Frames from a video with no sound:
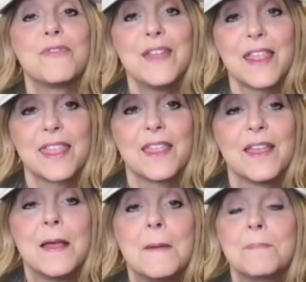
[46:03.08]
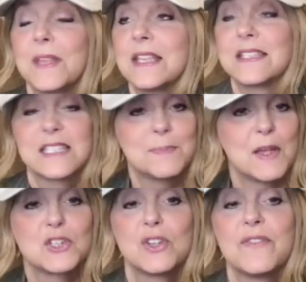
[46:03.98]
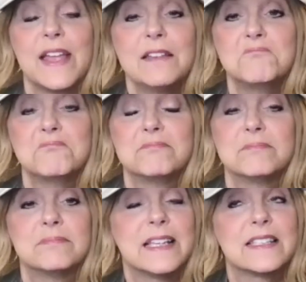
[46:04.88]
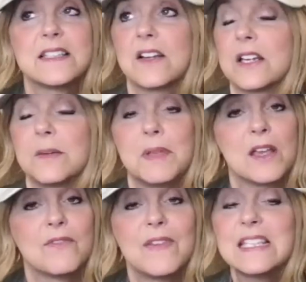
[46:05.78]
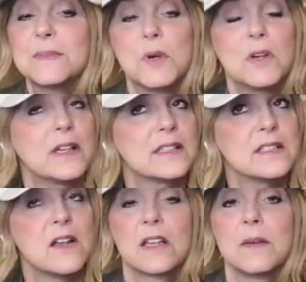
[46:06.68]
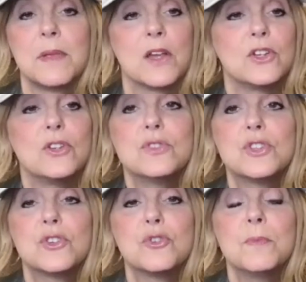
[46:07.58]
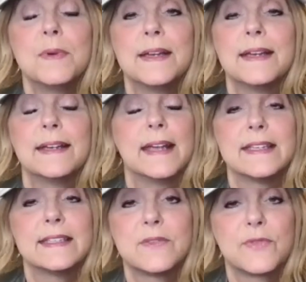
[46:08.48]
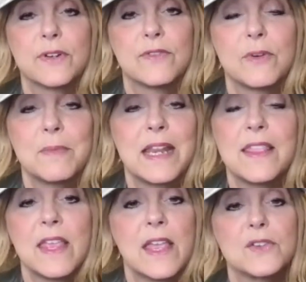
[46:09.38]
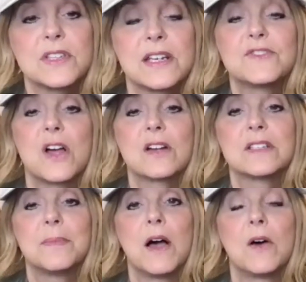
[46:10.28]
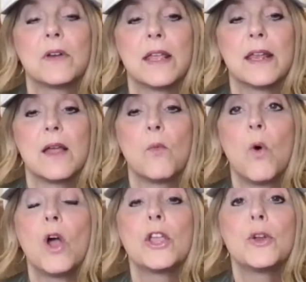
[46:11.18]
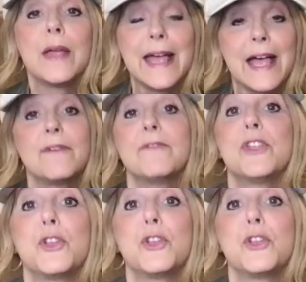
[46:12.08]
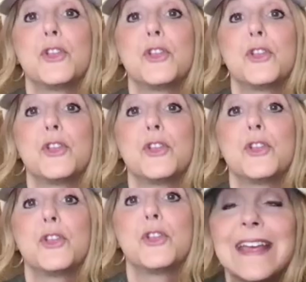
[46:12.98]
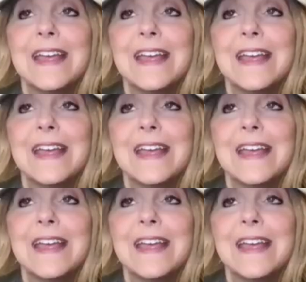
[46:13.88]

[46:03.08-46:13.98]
5th. It's a special event. It's not going to be on Facebook. It's not going to be on YouTube. And it's different from anything else that I've talked about. And I want you to have the goods, right?